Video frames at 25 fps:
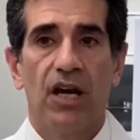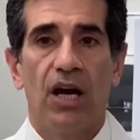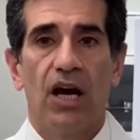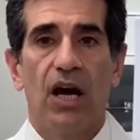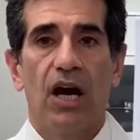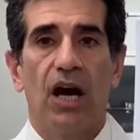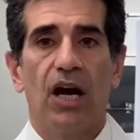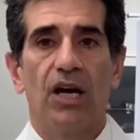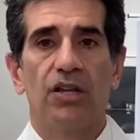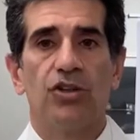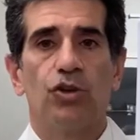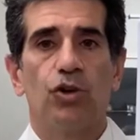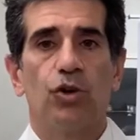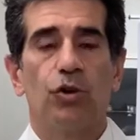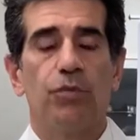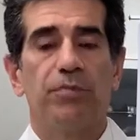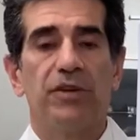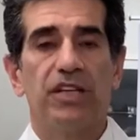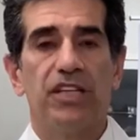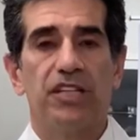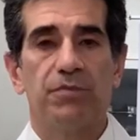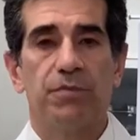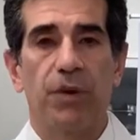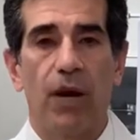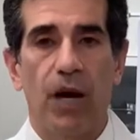on the
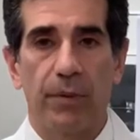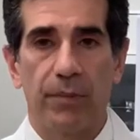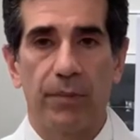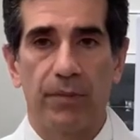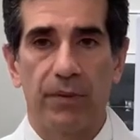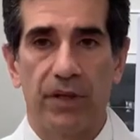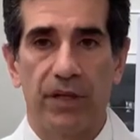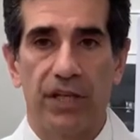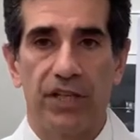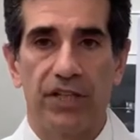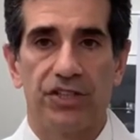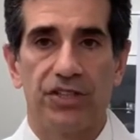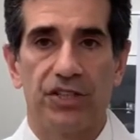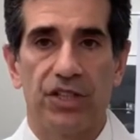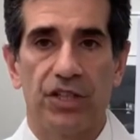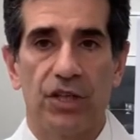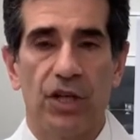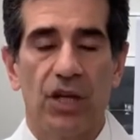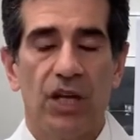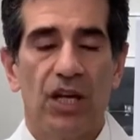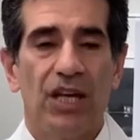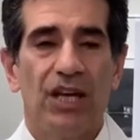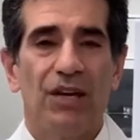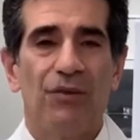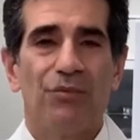obese population
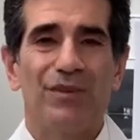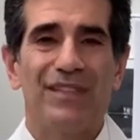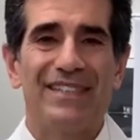with